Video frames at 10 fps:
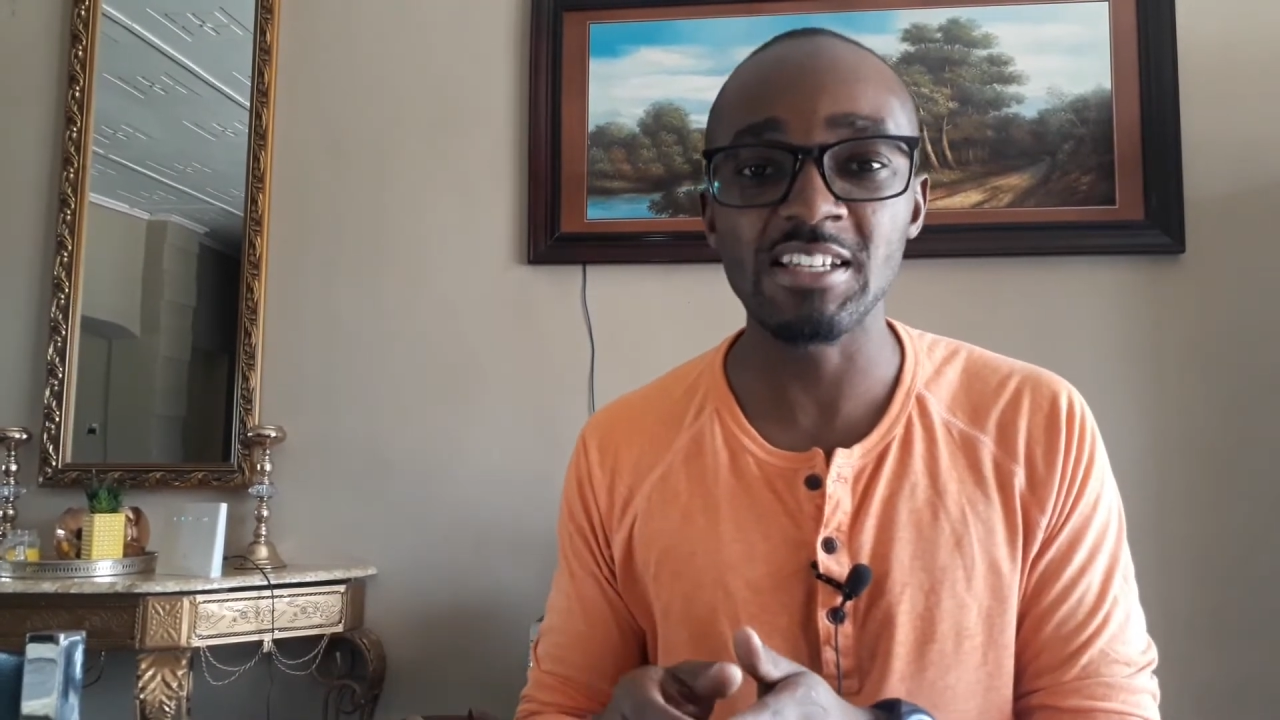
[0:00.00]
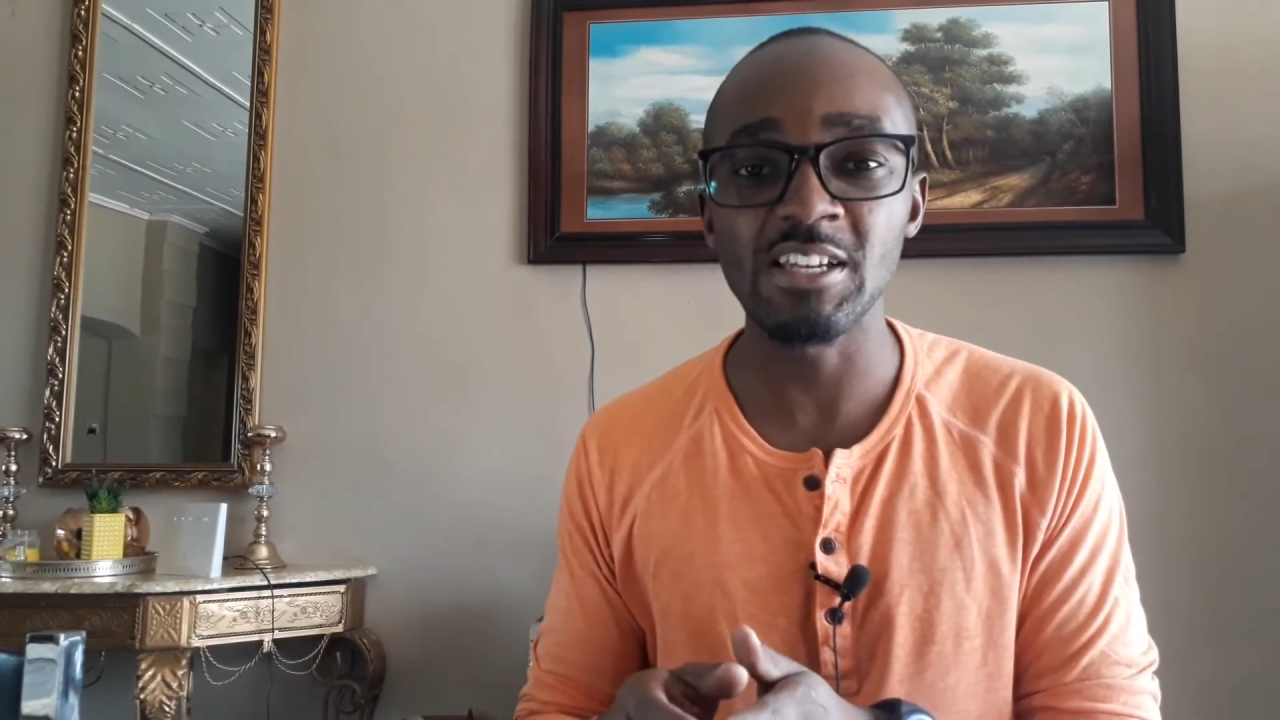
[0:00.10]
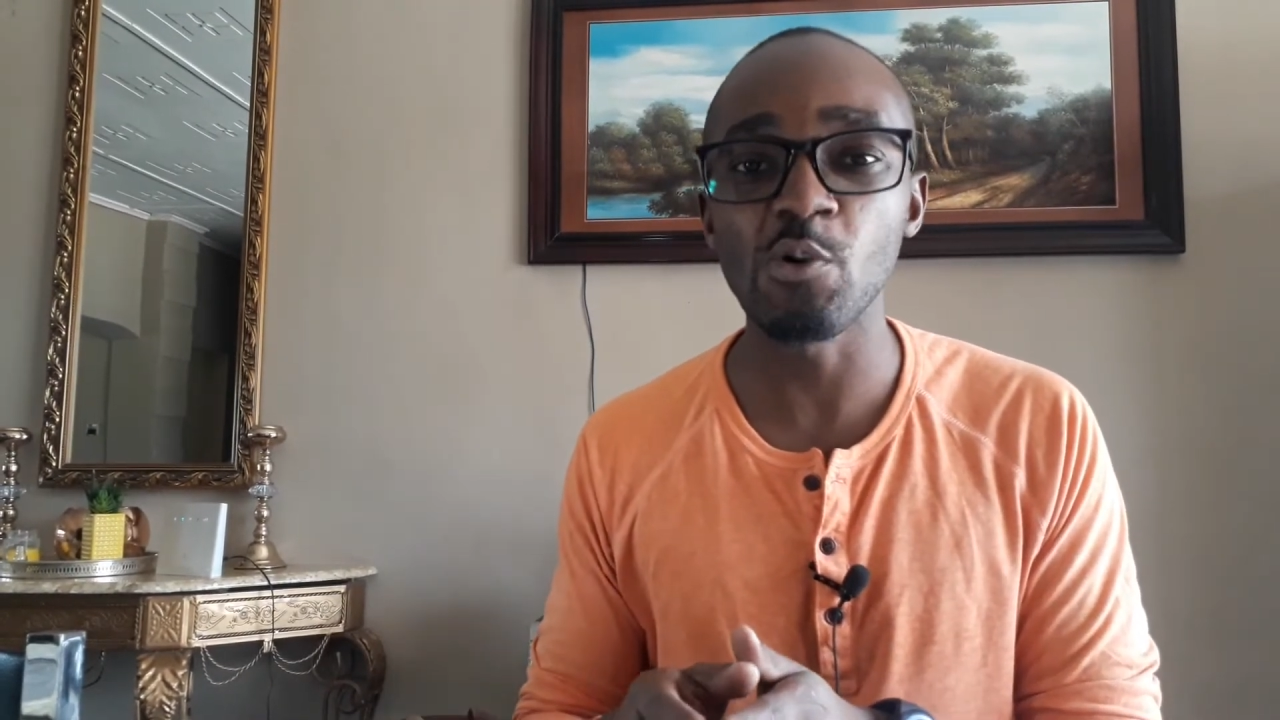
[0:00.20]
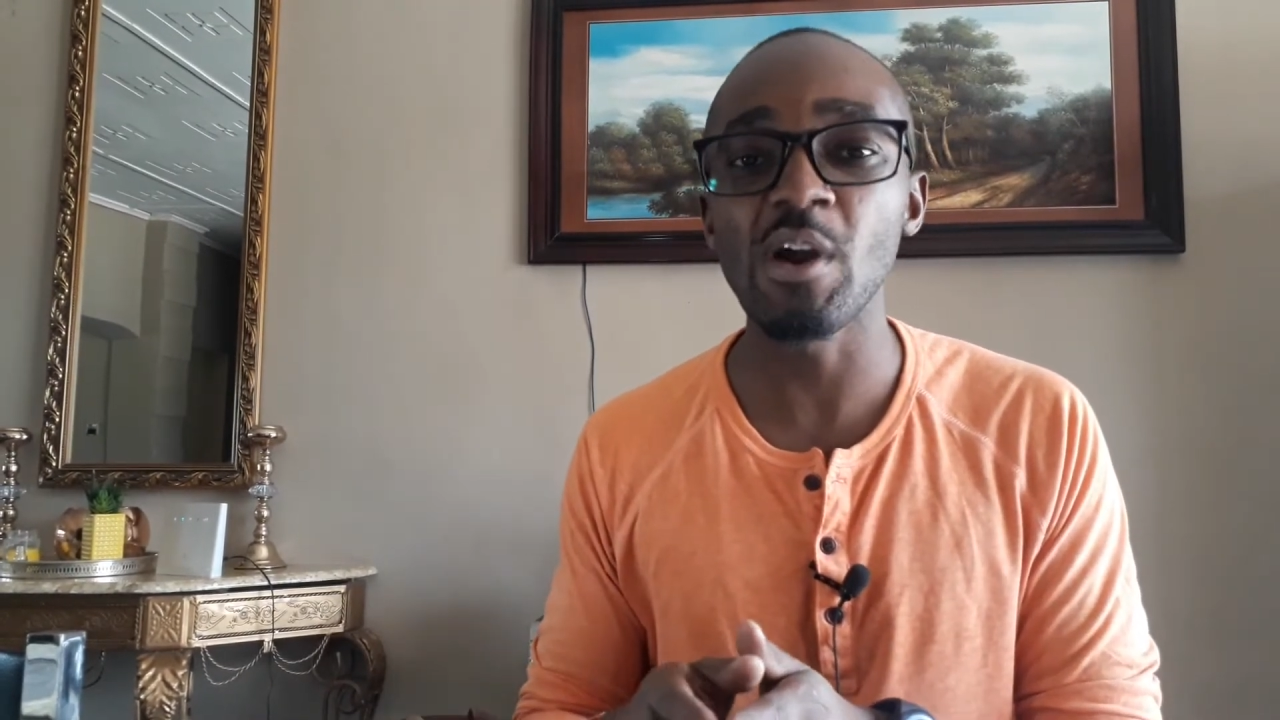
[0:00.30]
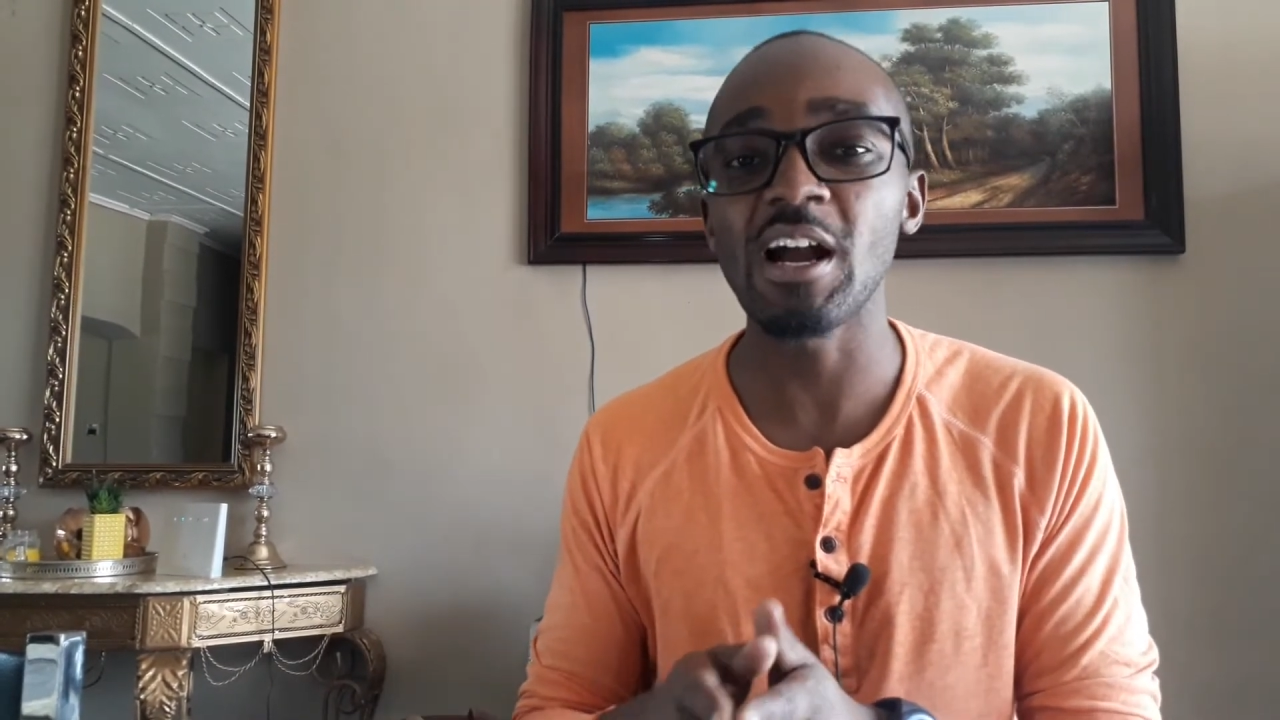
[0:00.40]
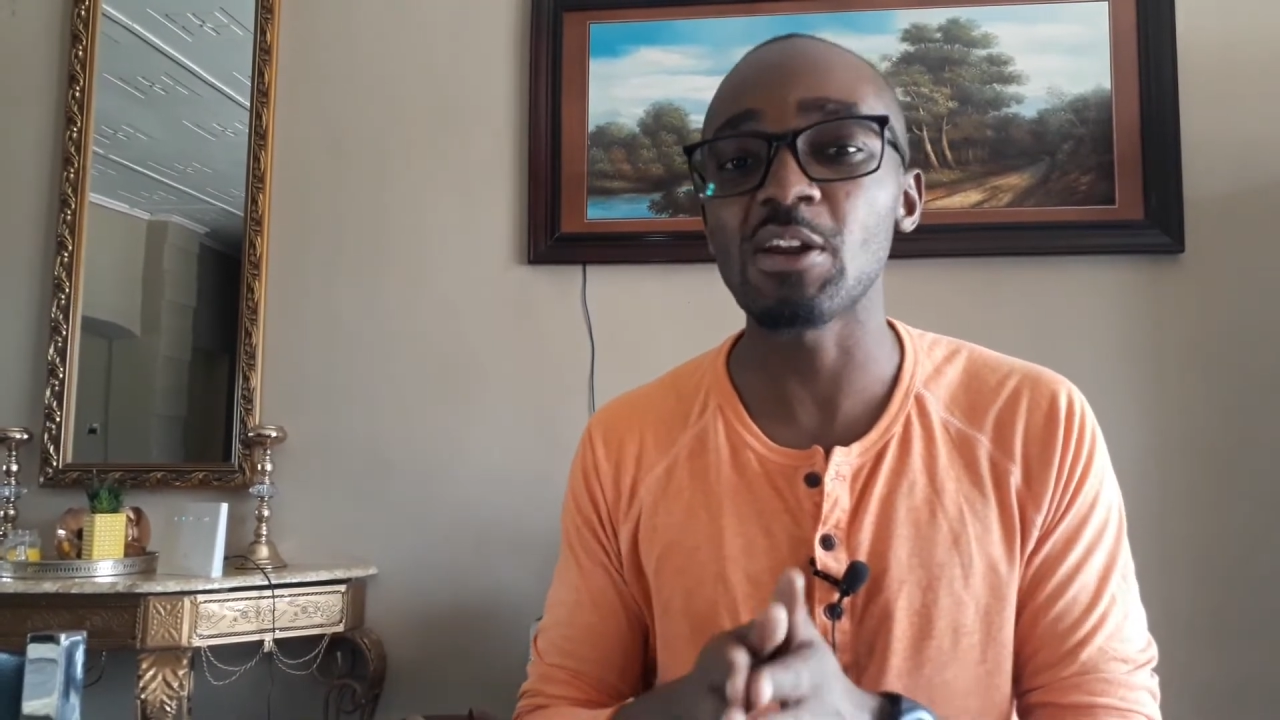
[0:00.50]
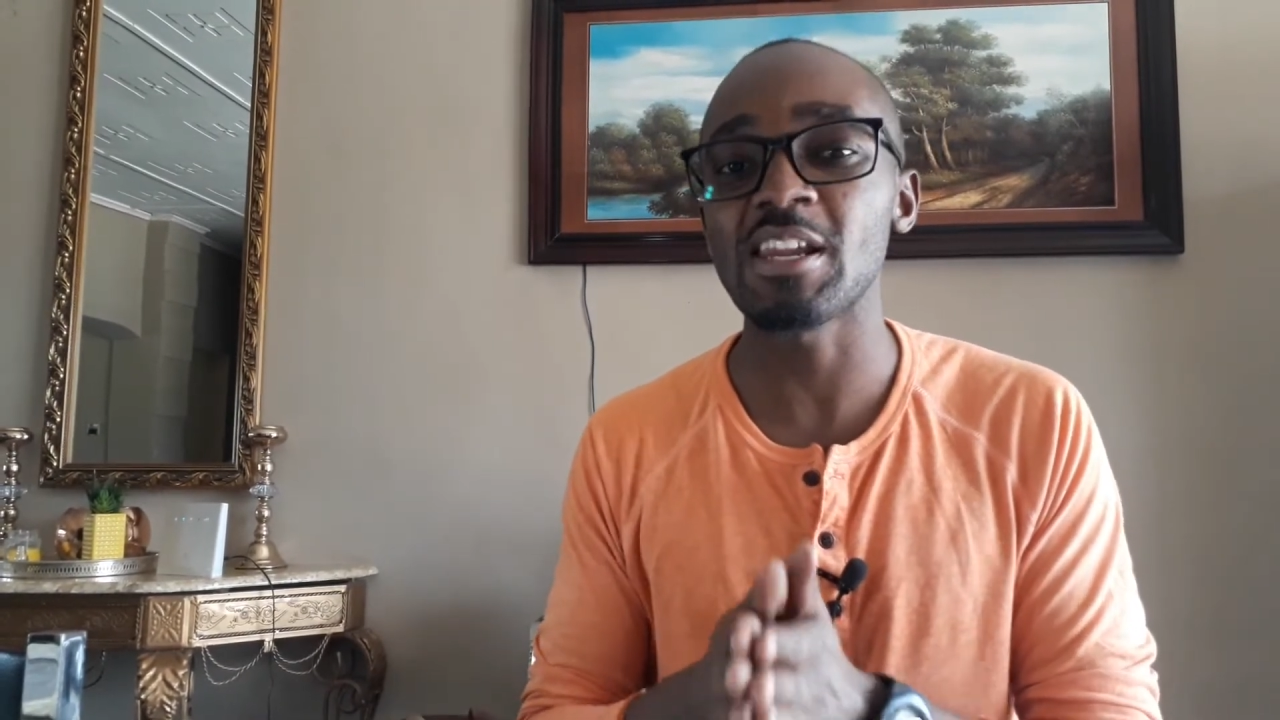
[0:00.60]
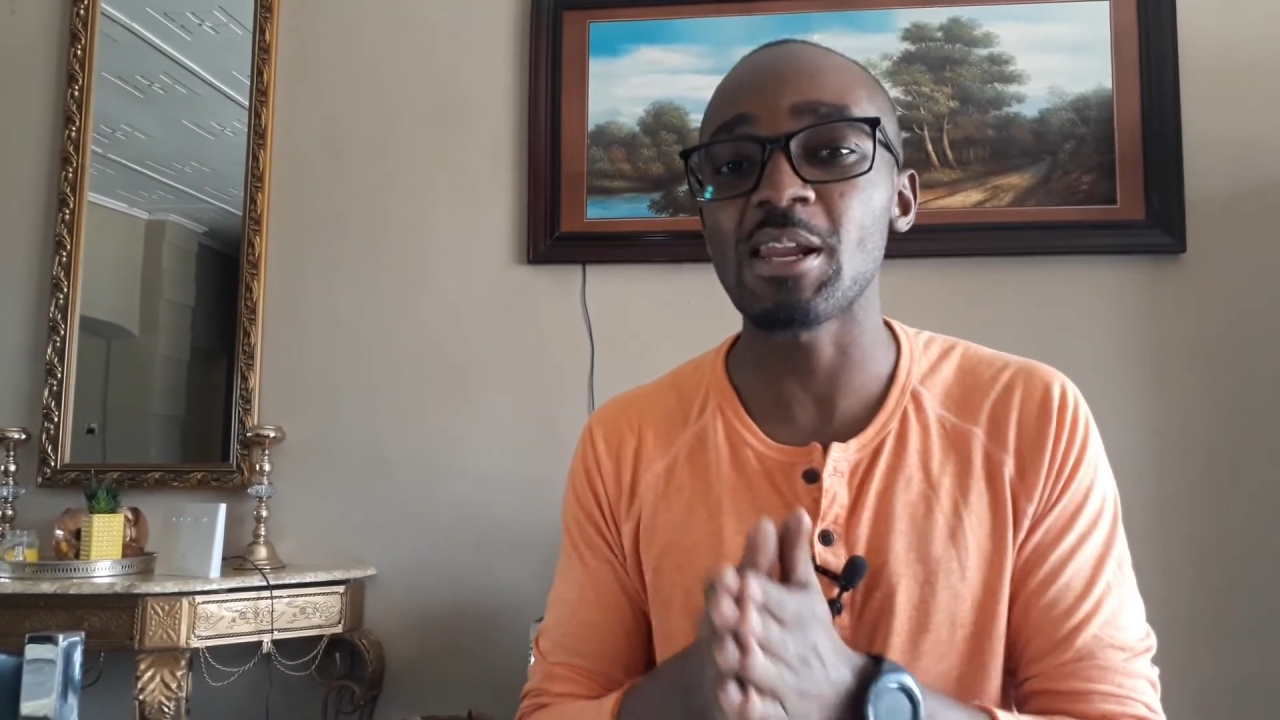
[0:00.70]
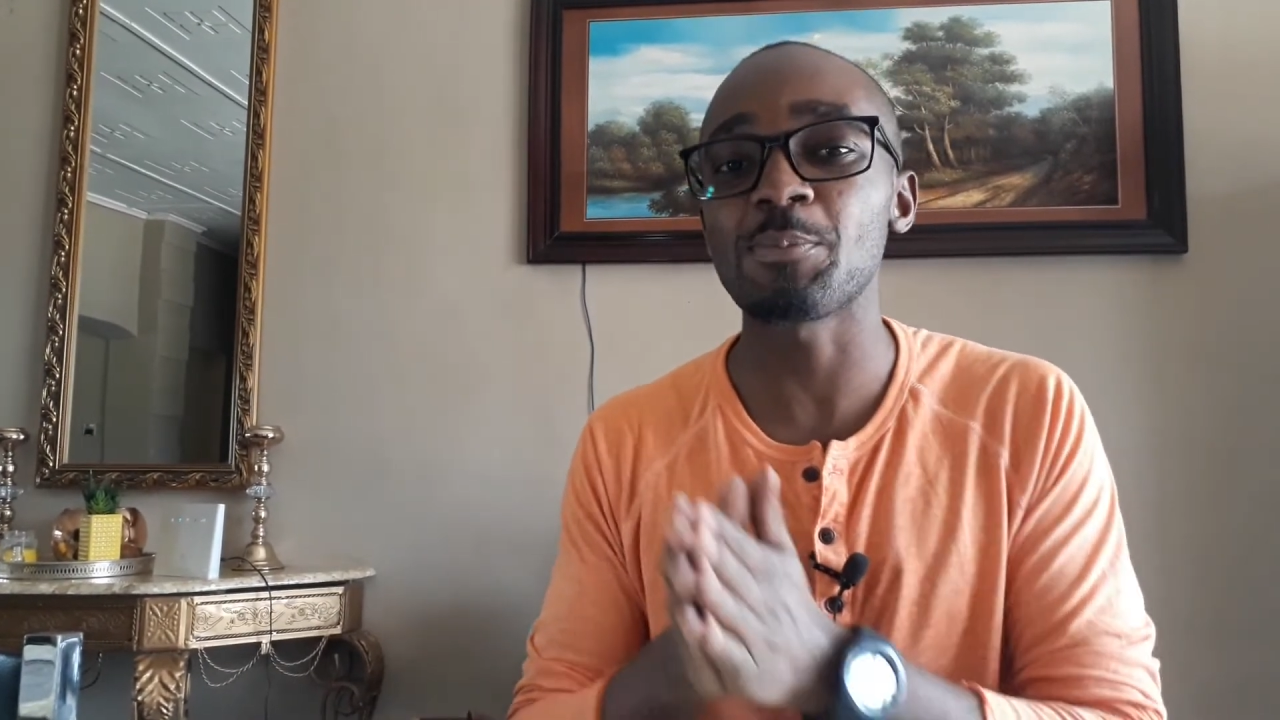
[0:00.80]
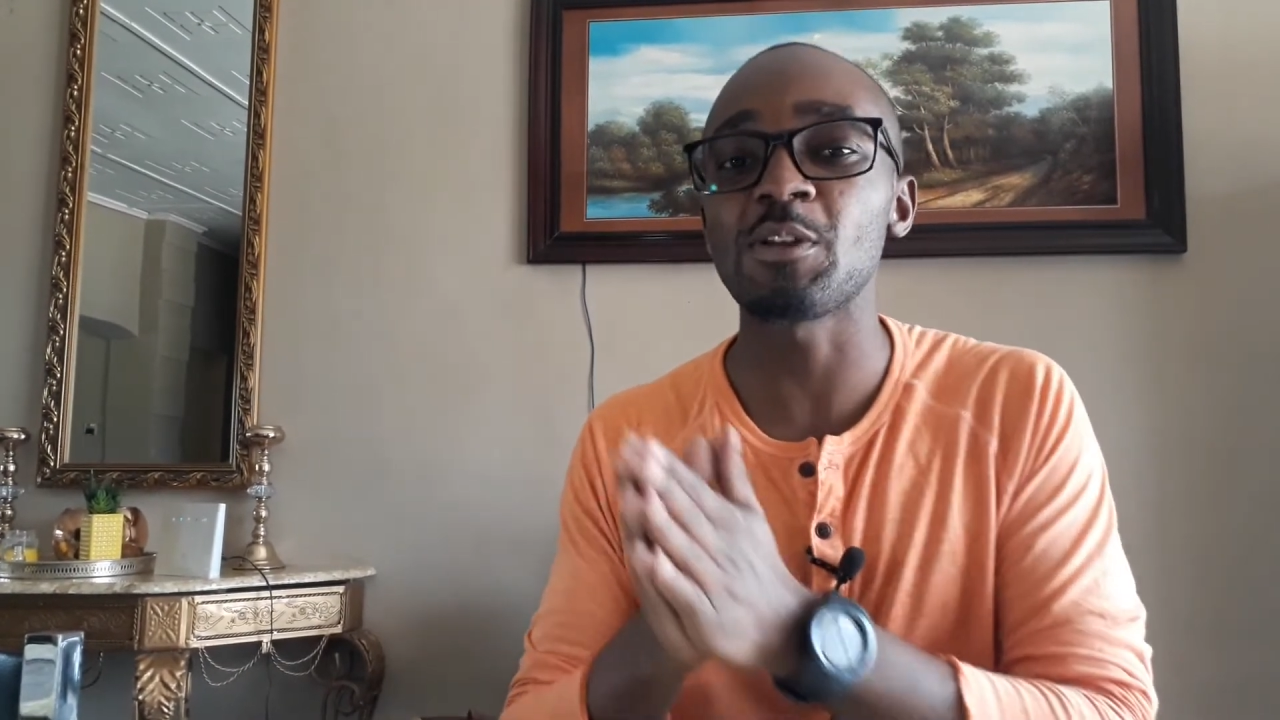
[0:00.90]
actually going out and